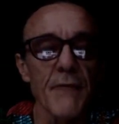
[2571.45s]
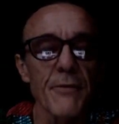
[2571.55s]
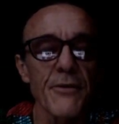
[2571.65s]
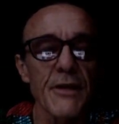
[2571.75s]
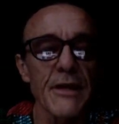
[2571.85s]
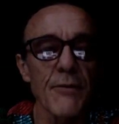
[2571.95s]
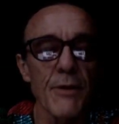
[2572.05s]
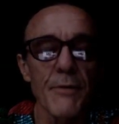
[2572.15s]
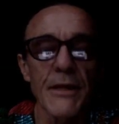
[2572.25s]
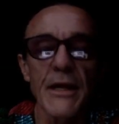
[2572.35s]
particularly
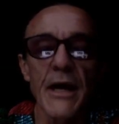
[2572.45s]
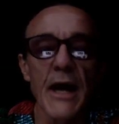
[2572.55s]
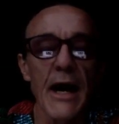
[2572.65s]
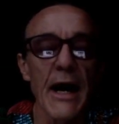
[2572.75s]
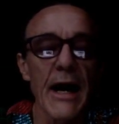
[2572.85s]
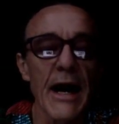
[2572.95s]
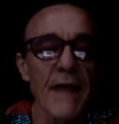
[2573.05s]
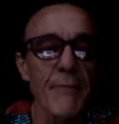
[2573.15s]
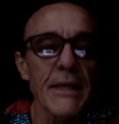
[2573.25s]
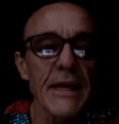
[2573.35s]
women
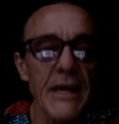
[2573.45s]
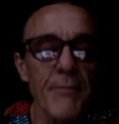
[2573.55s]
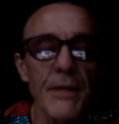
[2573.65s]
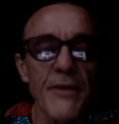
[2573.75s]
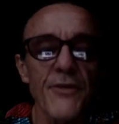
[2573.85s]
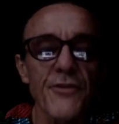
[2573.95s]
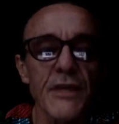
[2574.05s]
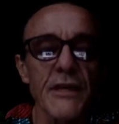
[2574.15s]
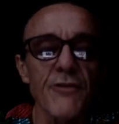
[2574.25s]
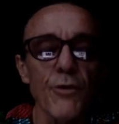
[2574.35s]
have been keeping the
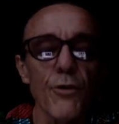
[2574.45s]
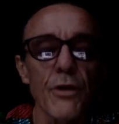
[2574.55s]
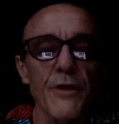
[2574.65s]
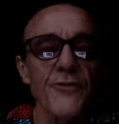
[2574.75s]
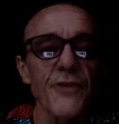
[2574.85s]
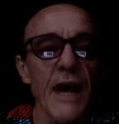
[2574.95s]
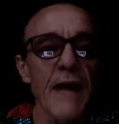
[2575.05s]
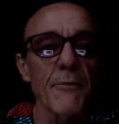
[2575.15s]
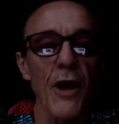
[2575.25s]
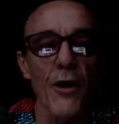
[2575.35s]
seeds all this
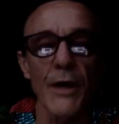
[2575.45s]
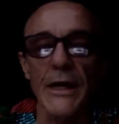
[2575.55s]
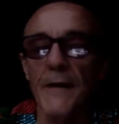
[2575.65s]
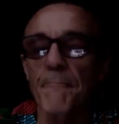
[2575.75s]
time going.